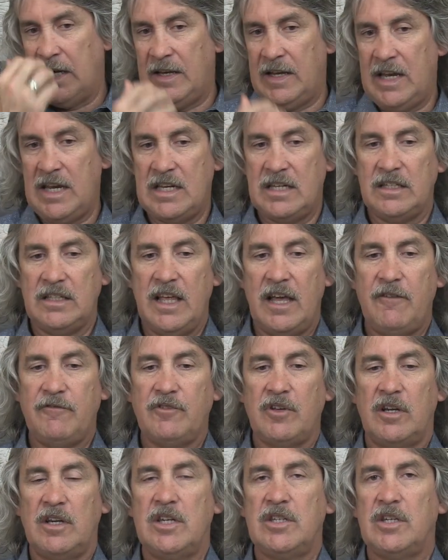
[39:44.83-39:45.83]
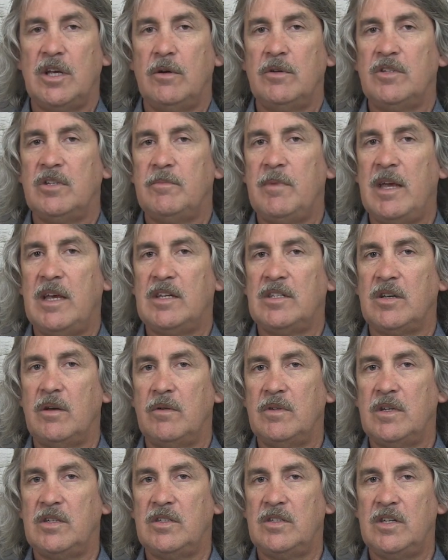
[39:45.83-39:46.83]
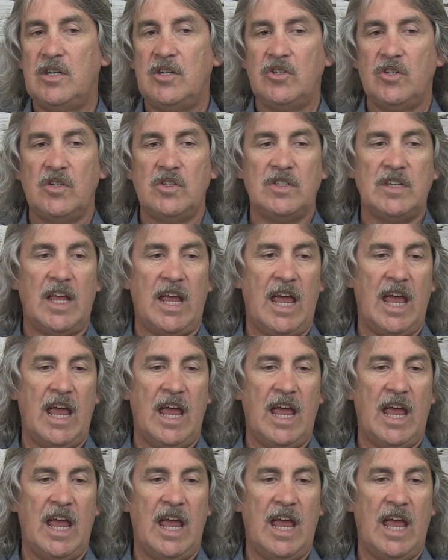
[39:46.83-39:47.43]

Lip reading: he's left on his own to make his own decisions,